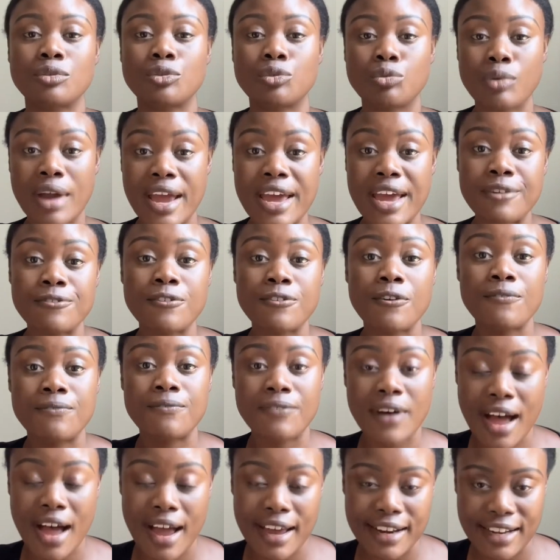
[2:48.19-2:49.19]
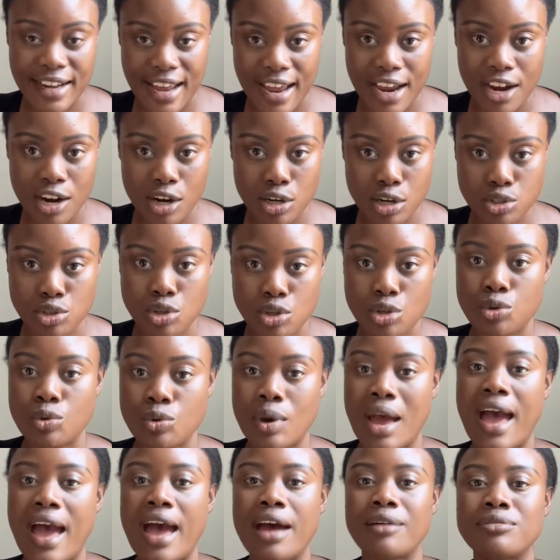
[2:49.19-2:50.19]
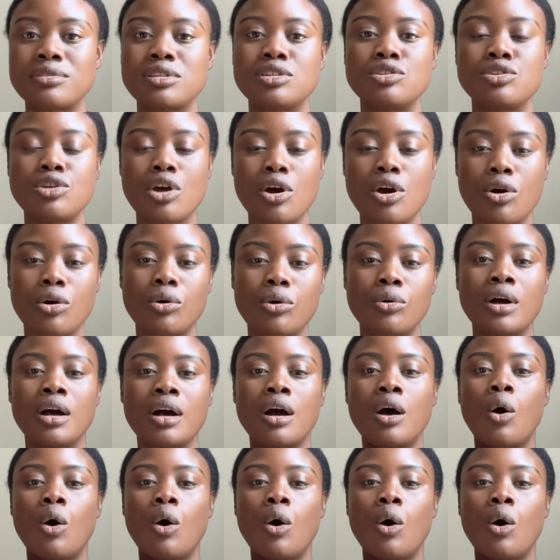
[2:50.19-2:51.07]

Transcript: great for fine hair. So you have to know